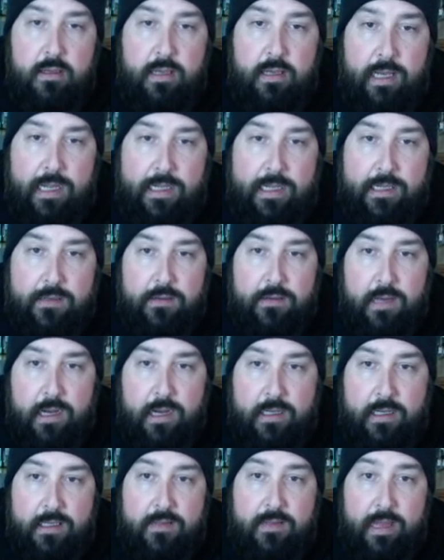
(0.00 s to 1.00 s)
80 or
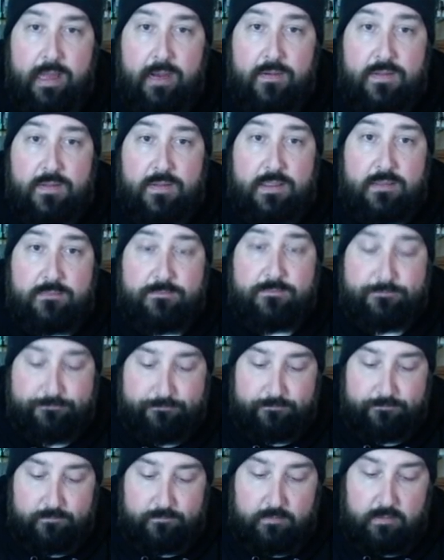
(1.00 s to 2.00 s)
90,000
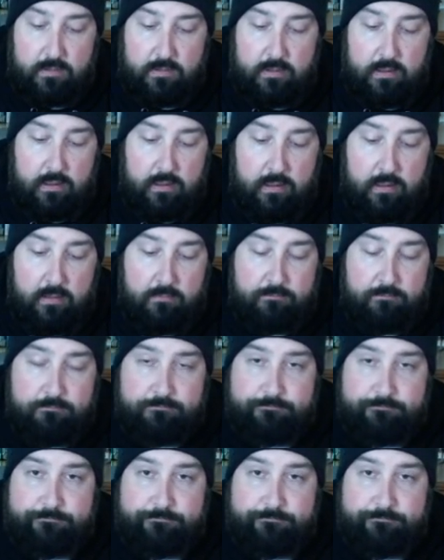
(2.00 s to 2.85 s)
um,